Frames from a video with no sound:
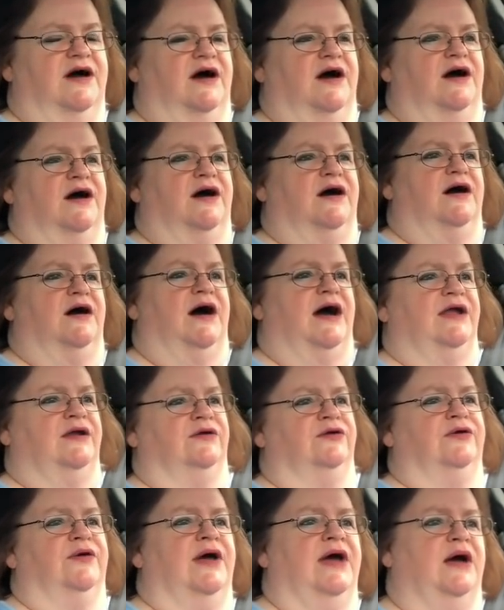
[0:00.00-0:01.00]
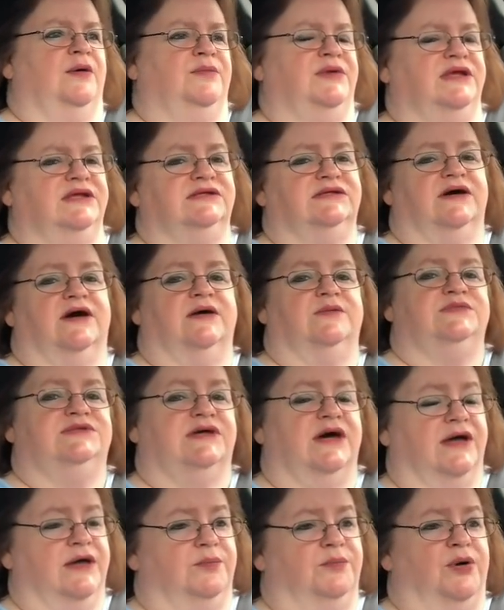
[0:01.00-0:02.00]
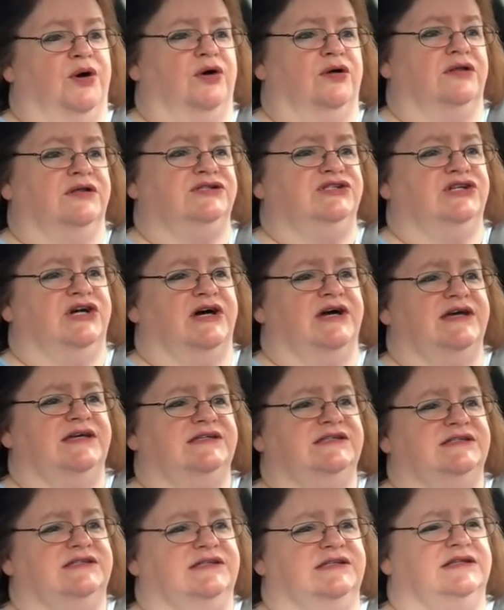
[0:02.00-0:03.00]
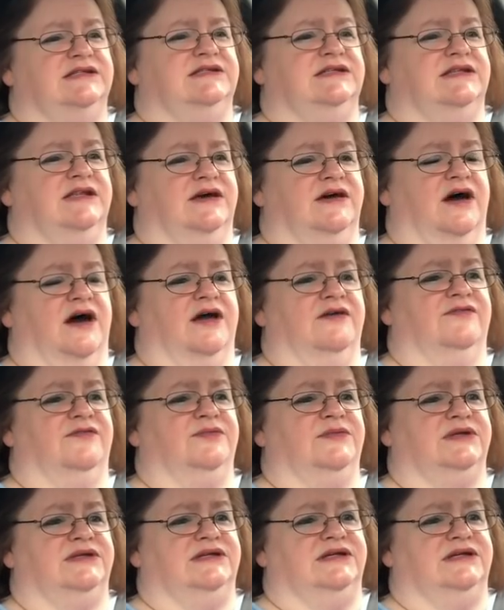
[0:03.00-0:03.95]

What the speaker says: I don't know how many times I apologized to the guy from the